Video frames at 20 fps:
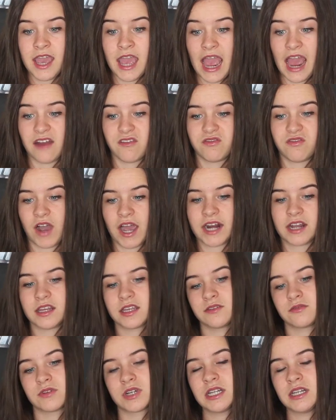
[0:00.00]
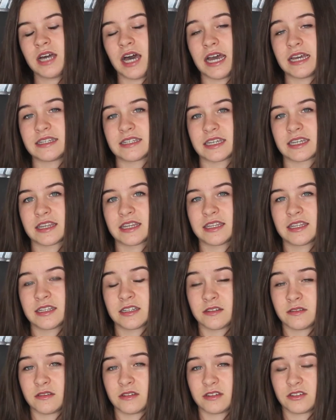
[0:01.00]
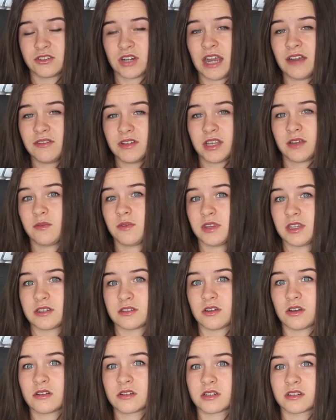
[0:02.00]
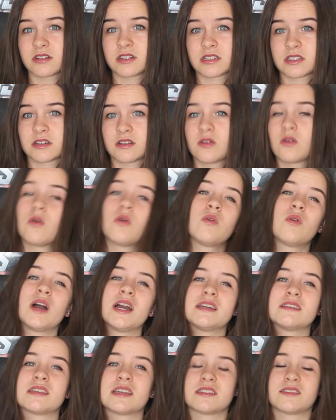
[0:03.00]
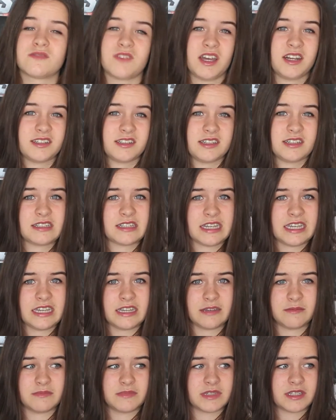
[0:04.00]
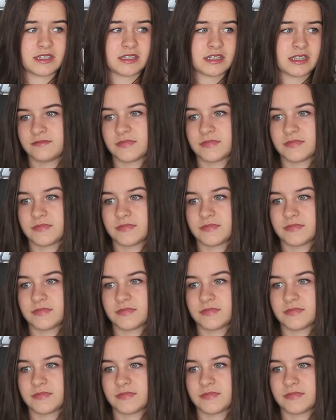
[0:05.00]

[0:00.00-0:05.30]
and finally realizing that the traveling with the Doctor isn't always as fun as it seems.